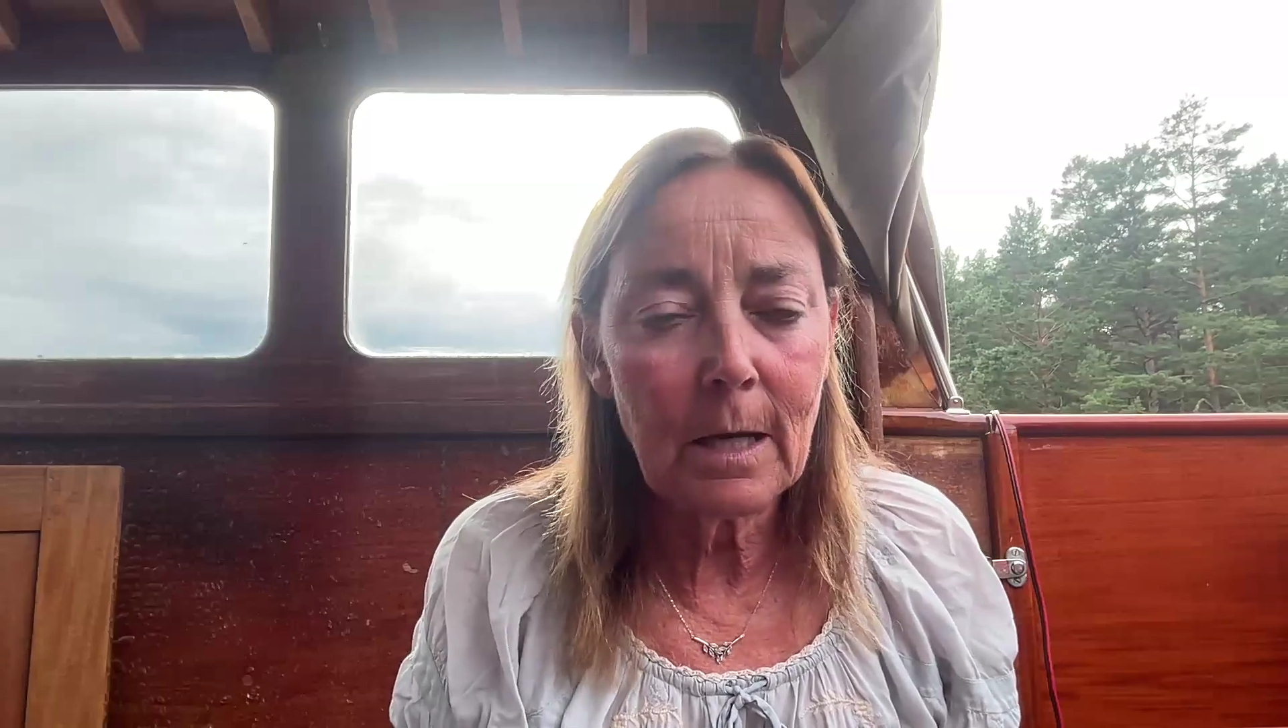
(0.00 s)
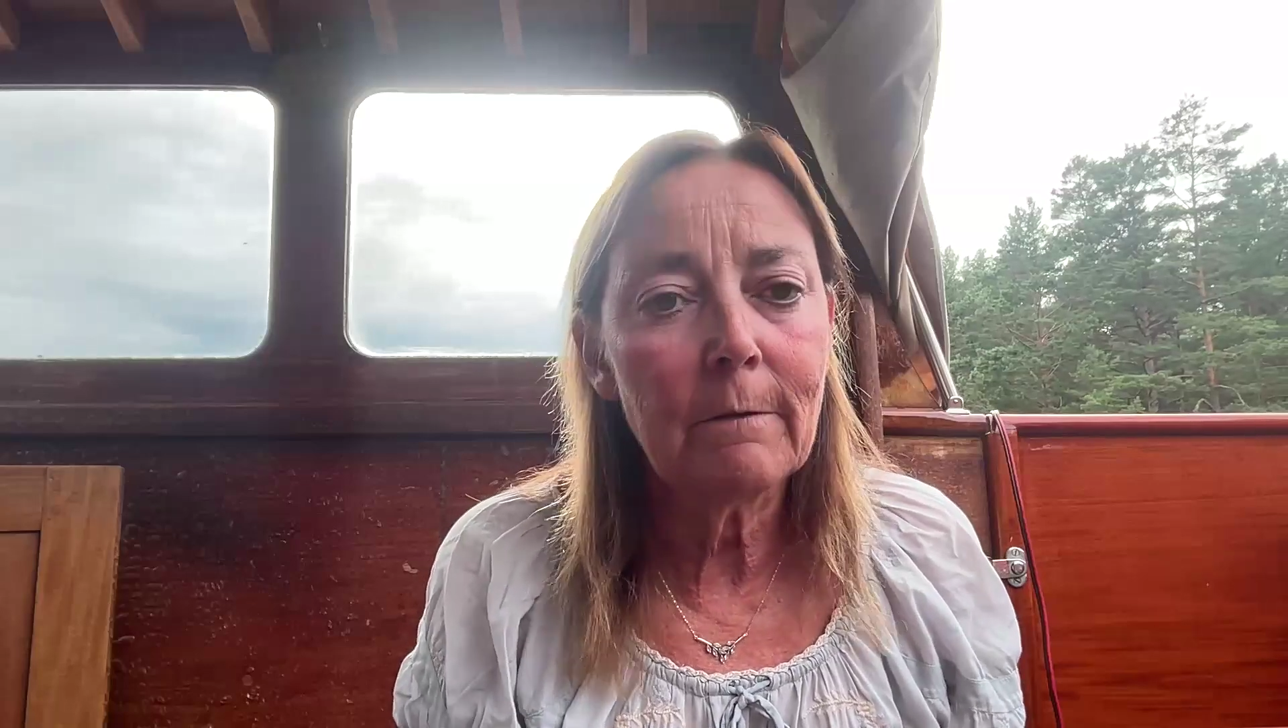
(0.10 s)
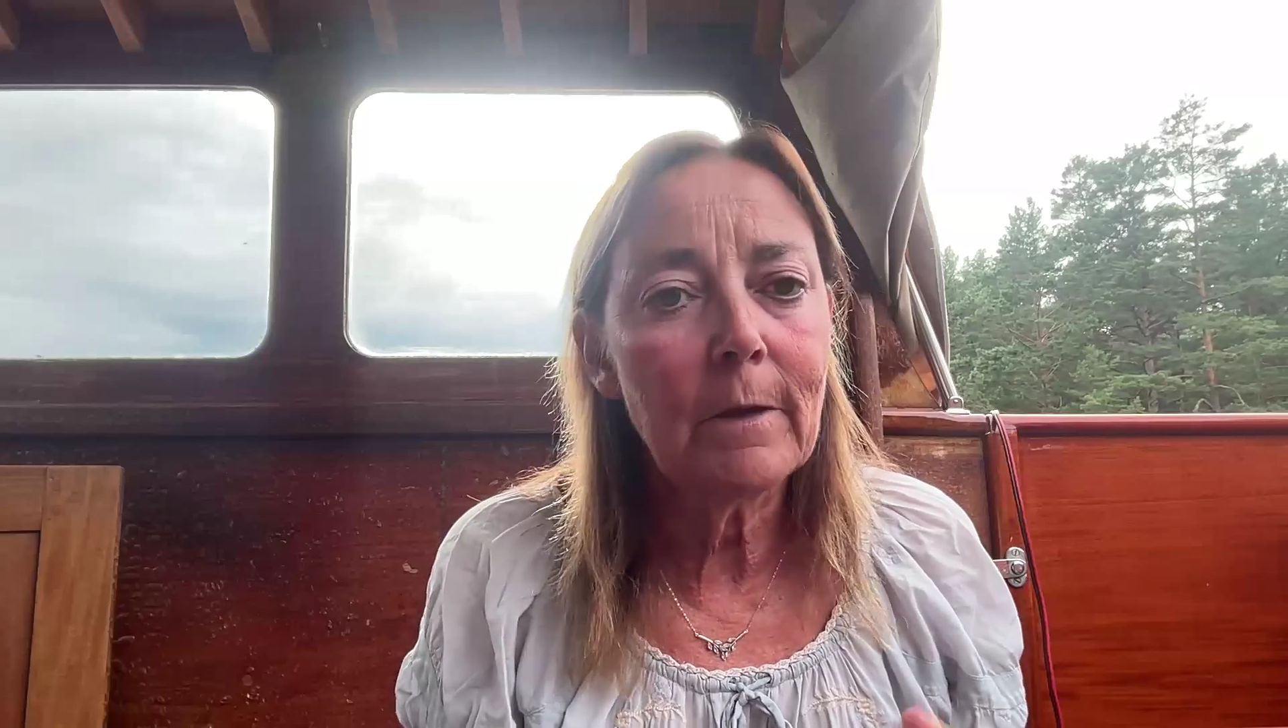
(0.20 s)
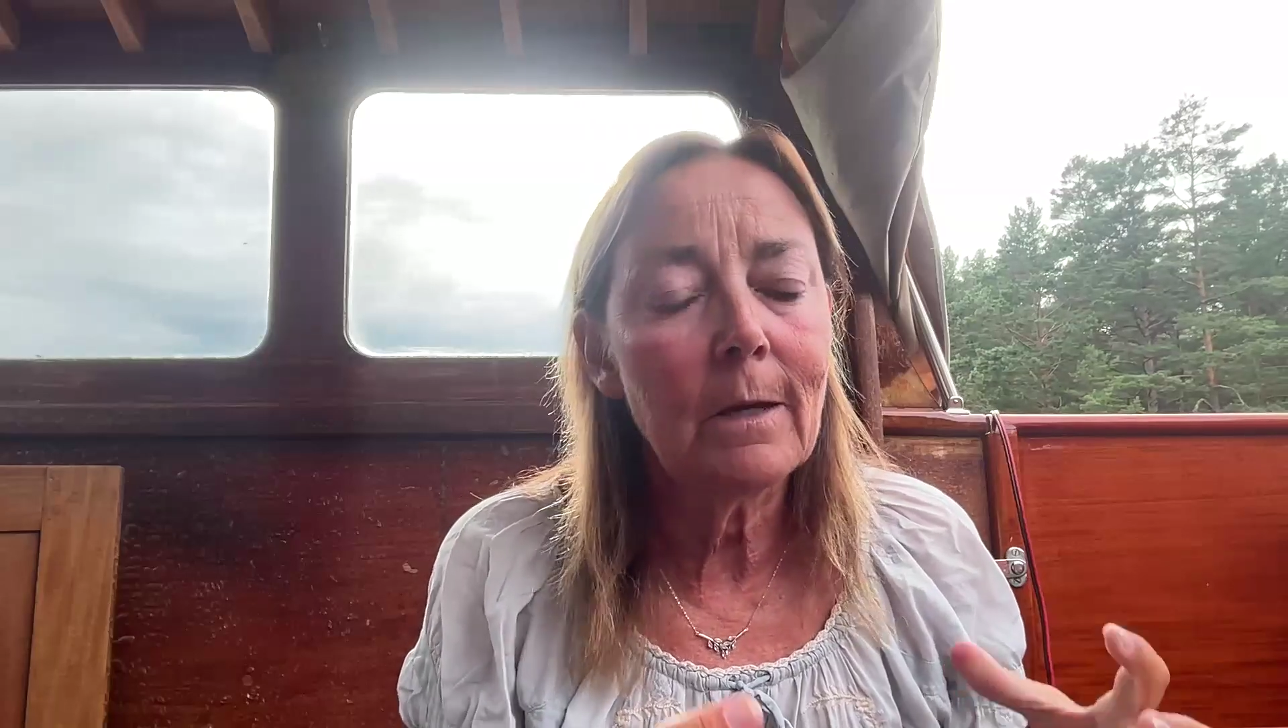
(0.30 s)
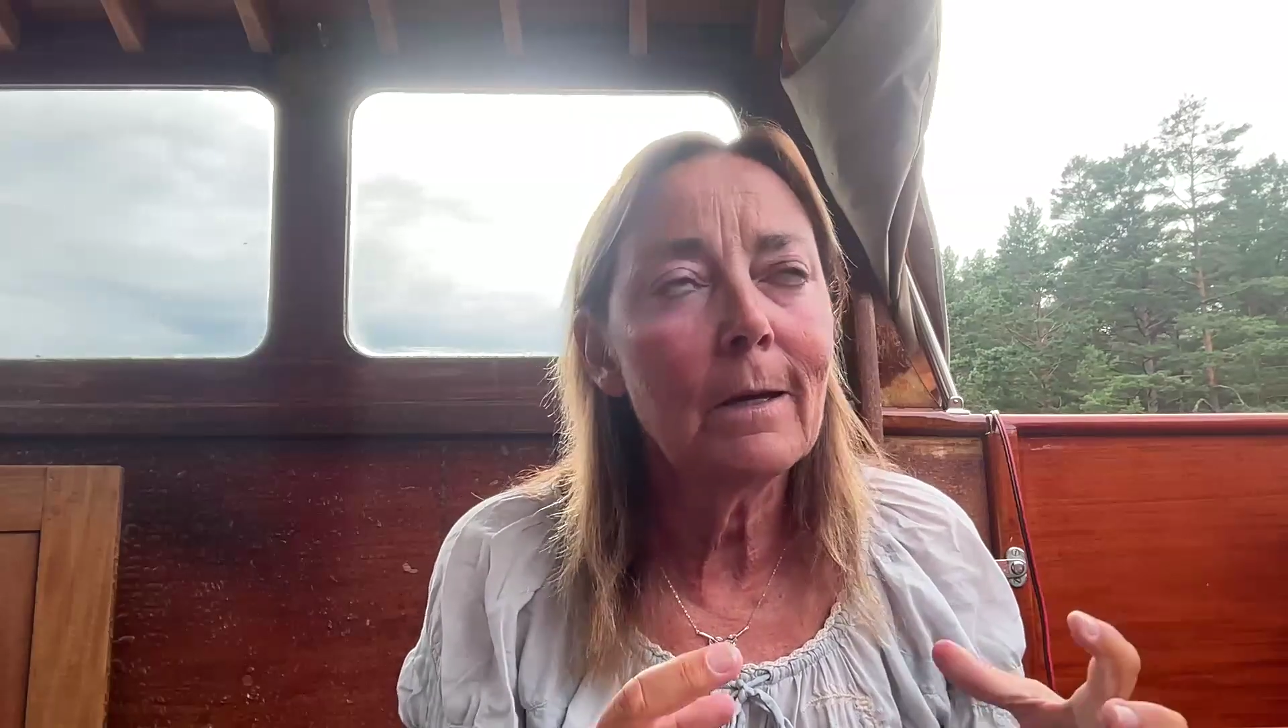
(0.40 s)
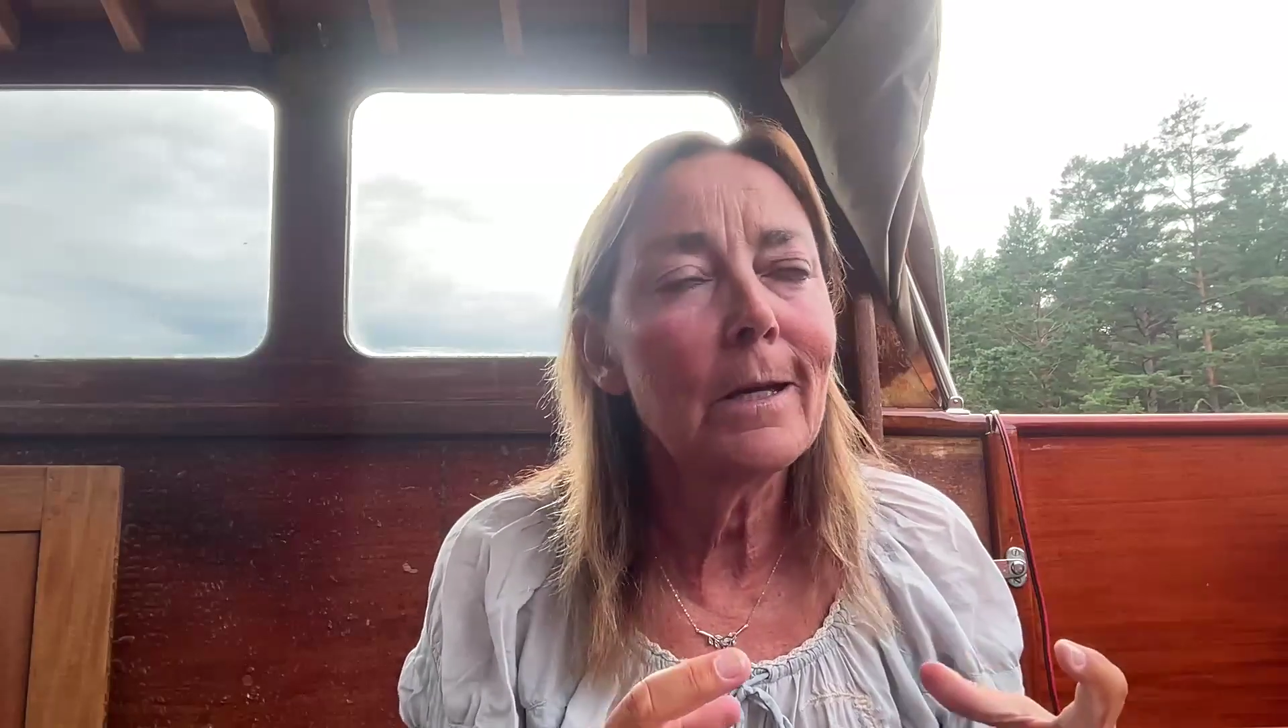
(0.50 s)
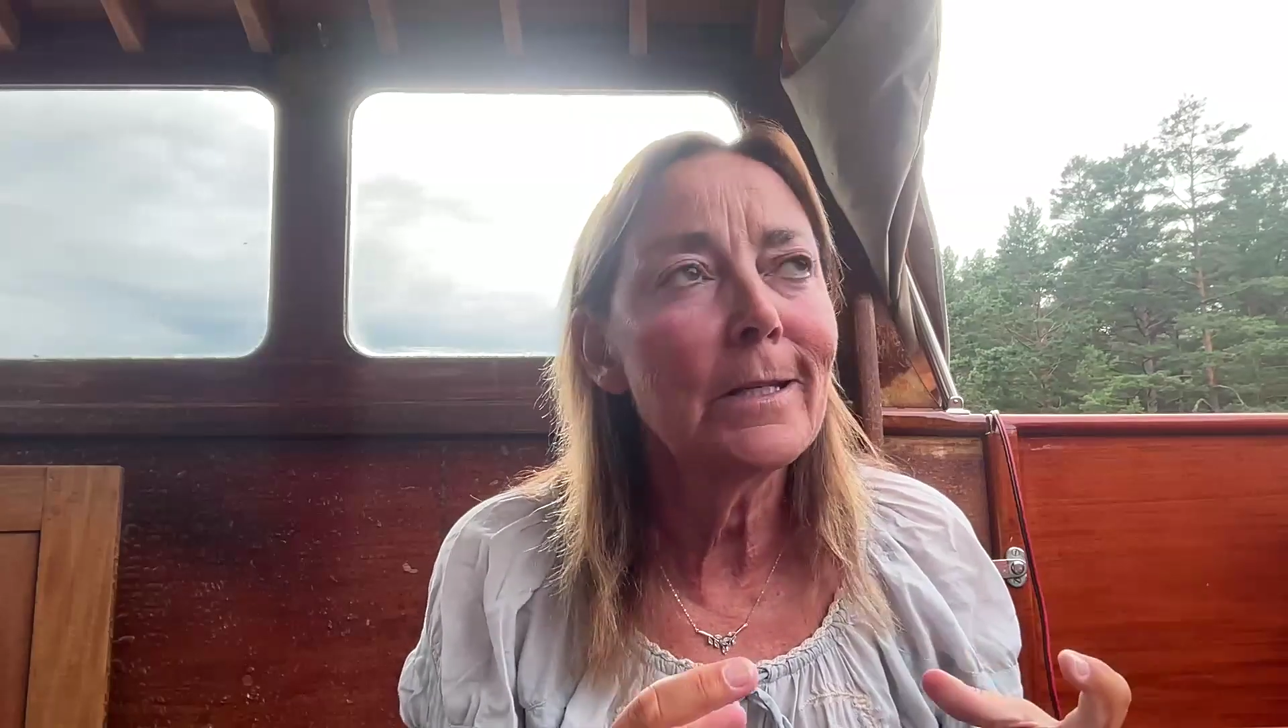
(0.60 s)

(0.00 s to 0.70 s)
kind of the